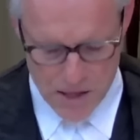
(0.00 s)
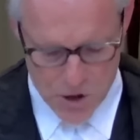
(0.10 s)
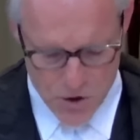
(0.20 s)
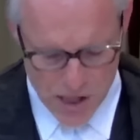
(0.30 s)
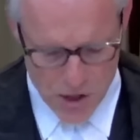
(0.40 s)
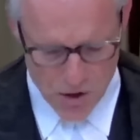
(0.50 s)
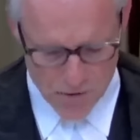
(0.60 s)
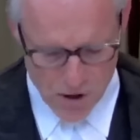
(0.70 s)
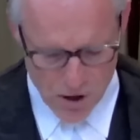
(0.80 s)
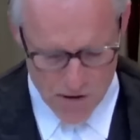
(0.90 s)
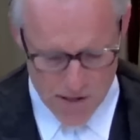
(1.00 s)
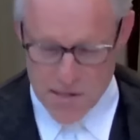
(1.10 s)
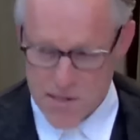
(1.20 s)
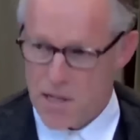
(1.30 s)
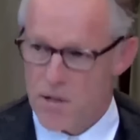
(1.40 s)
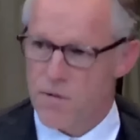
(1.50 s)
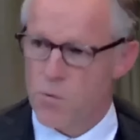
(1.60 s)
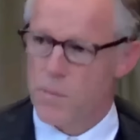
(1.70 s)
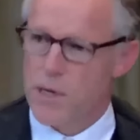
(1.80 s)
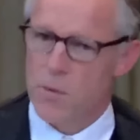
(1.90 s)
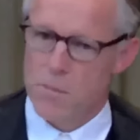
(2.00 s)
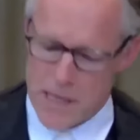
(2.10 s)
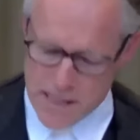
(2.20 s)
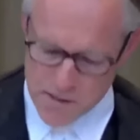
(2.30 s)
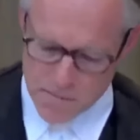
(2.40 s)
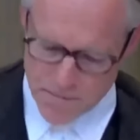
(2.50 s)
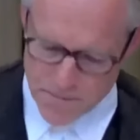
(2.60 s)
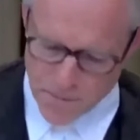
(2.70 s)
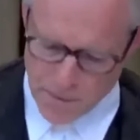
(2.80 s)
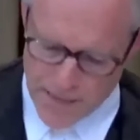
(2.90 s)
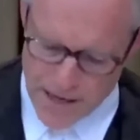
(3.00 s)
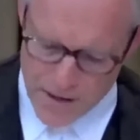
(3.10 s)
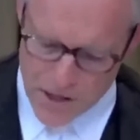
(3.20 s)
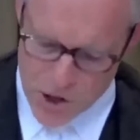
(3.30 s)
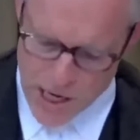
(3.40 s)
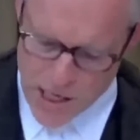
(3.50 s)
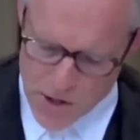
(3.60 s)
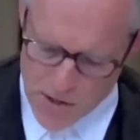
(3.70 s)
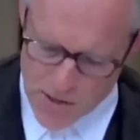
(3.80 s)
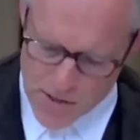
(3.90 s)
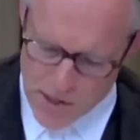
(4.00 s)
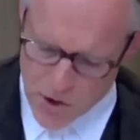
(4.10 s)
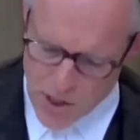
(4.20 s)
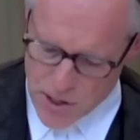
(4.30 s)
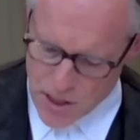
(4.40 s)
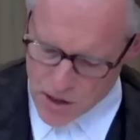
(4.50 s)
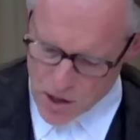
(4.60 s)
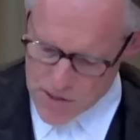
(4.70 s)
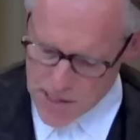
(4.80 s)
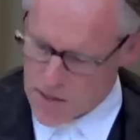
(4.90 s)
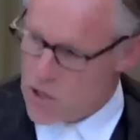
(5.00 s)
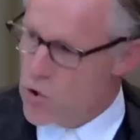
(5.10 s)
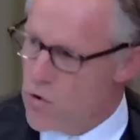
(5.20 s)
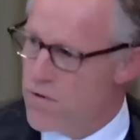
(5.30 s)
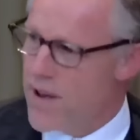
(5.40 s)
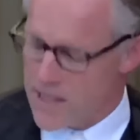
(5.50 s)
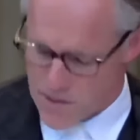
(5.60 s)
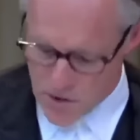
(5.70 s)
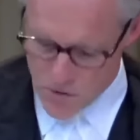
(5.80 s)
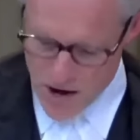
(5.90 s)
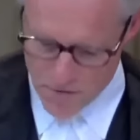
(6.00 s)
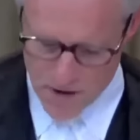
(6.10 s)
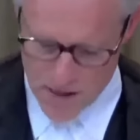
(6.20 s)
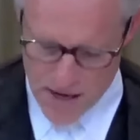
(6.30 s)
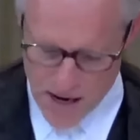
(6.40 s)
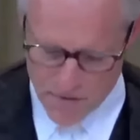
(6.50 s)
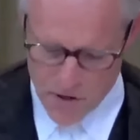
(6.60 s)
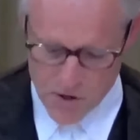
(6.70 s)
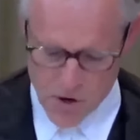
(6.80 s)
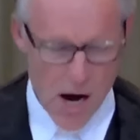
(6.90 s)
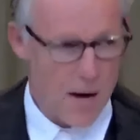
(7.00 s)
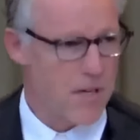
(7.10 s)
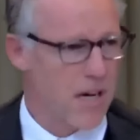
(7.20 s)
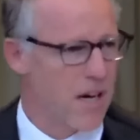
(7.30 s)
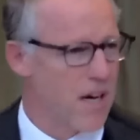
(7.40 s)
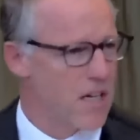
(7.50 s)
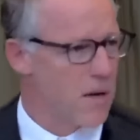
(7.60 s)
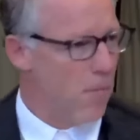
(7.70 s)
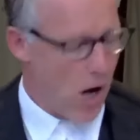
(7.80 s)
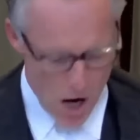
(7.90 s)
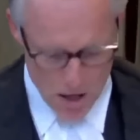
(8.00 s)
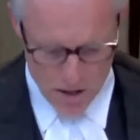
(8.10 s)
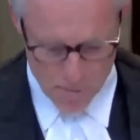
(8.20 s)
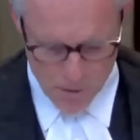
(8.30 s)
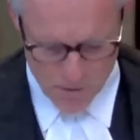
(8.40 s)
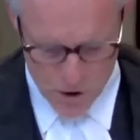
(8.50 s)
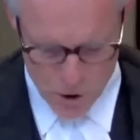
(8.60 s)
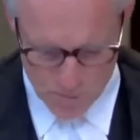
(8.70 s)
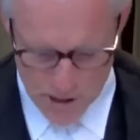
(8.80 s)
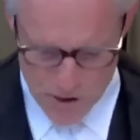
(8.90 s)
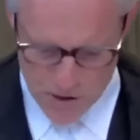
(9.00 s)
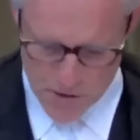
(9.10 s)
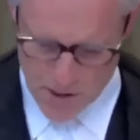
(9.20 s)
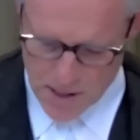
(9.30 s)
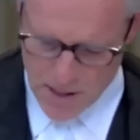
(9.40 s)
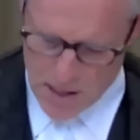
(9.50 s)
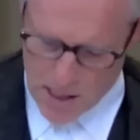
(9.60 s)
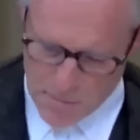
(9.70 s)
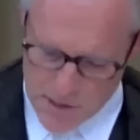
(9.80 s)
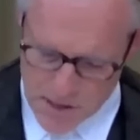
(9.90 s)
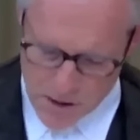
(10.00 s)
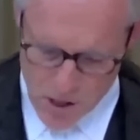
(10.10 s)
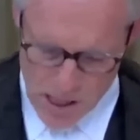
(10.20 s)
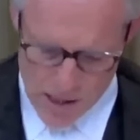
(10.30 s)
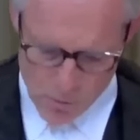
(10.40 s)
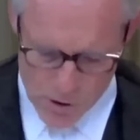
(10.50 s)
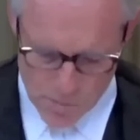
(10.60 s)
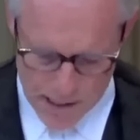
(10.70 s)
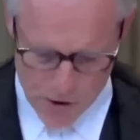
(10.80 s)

the destruction of Gaza itself will be complete. The change in the situation in Gaza and the new facts in Rafah that I've described demand the provisional measures that Ms. Ní Ghrálaigh will